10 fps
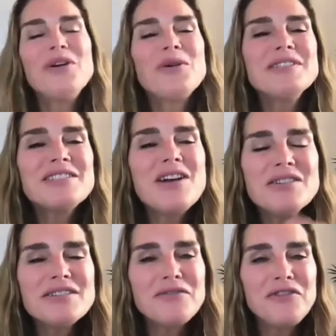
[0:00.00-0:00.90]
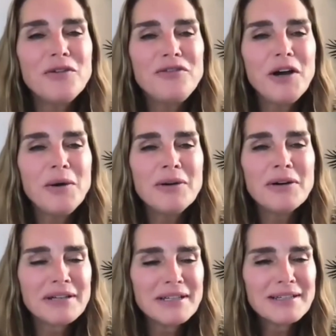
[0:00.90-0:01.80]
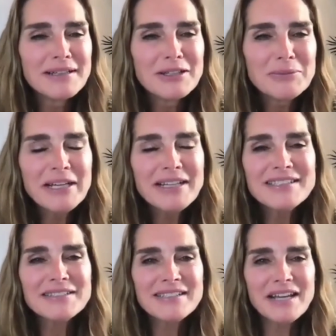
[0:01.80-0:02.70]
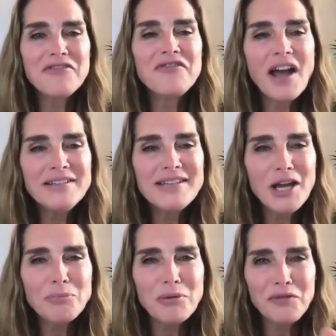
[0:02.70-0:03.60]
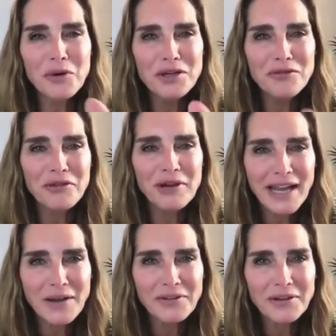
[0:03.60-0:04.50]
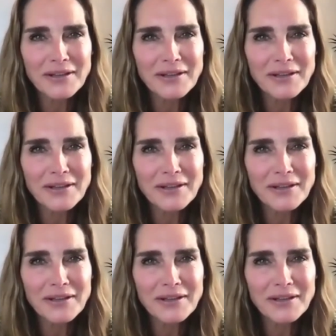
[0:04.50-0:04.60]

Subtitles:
well, Chris calls it fofo because he'll say, find out before you freak out.